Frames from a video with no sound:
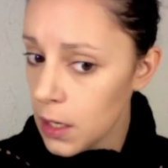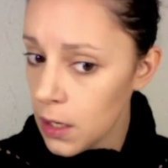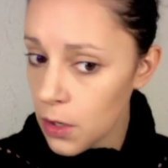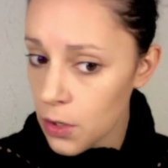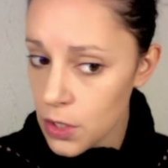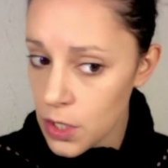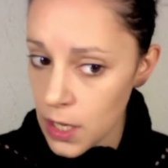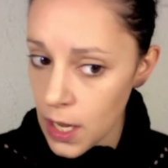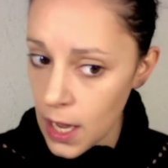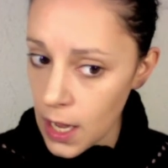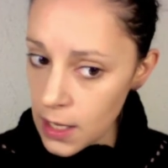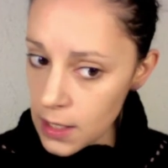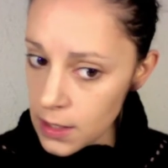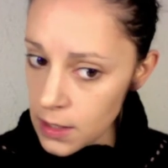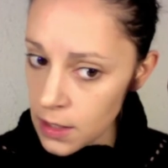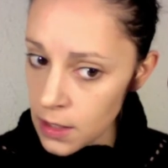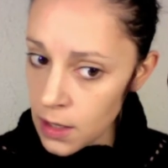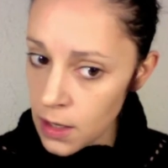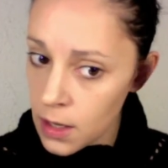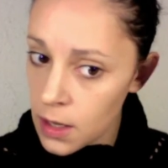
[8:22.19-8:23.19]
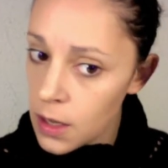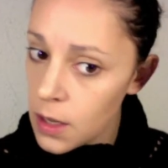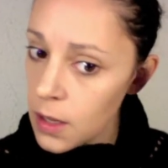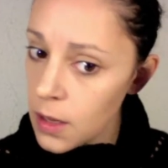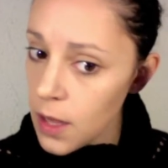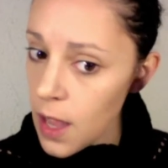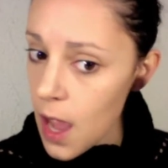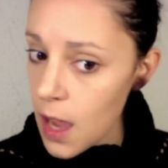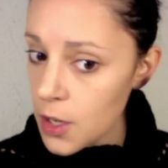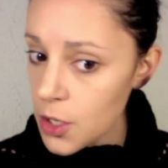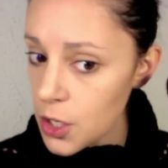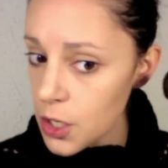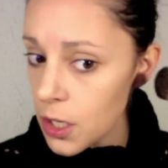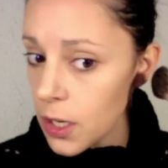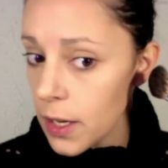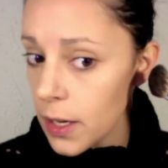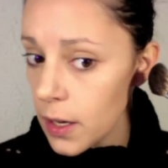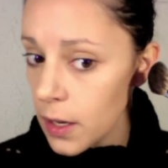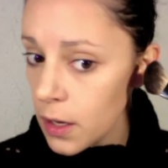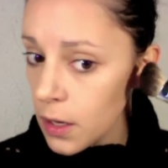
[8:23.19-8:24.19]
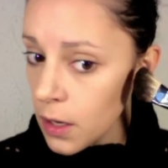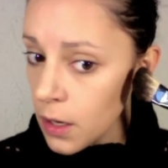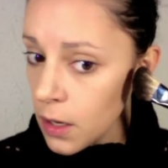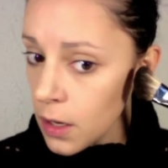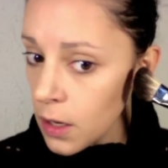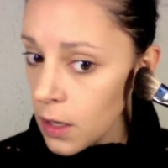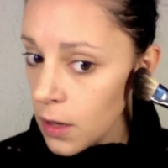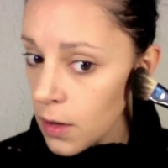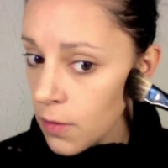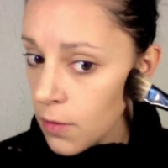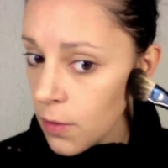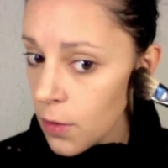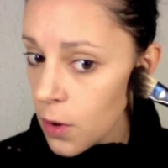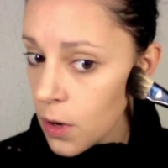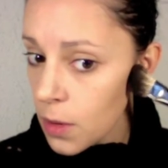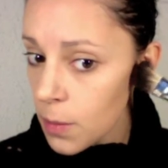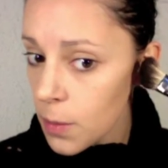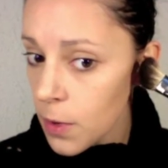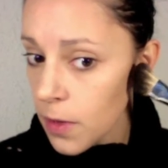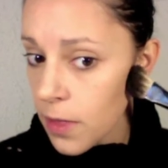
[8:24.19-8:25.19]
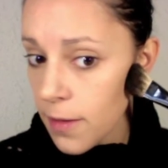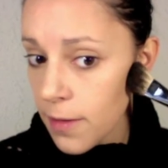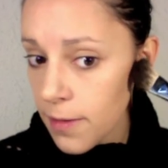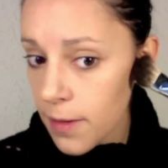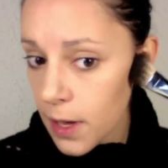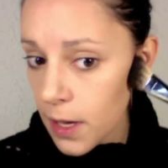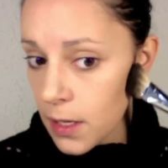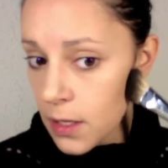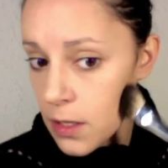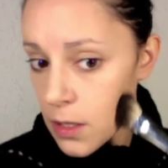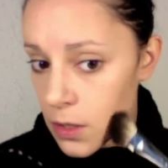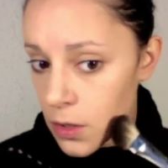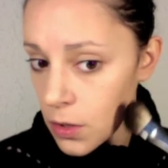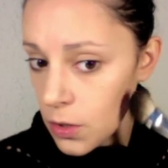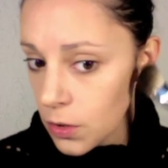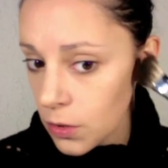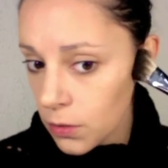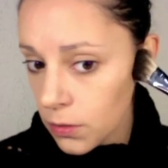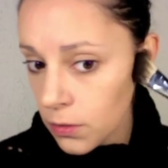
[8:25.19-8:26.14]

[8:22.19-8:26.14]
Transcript: because they actually form of the face, so